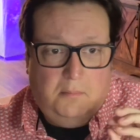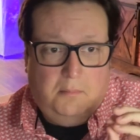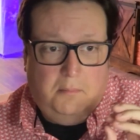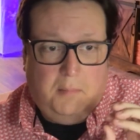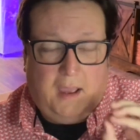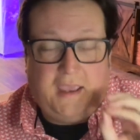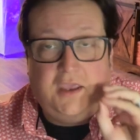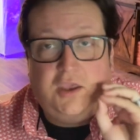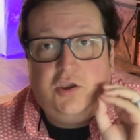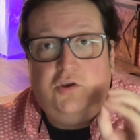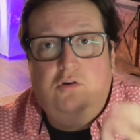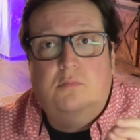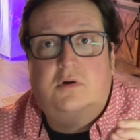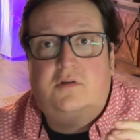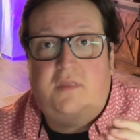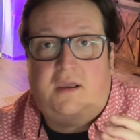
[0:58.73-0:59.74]
My
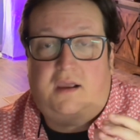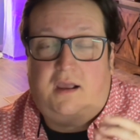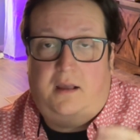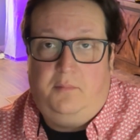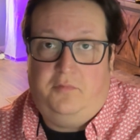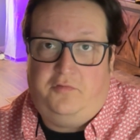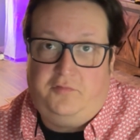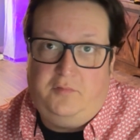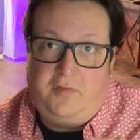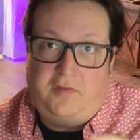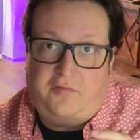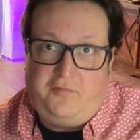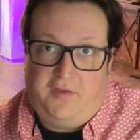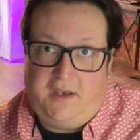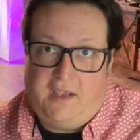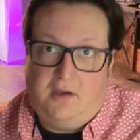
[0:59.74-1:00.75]
humor that comes through this
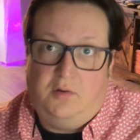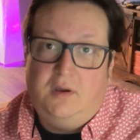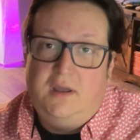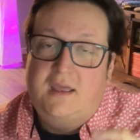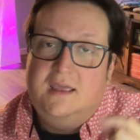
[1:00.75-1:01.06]
video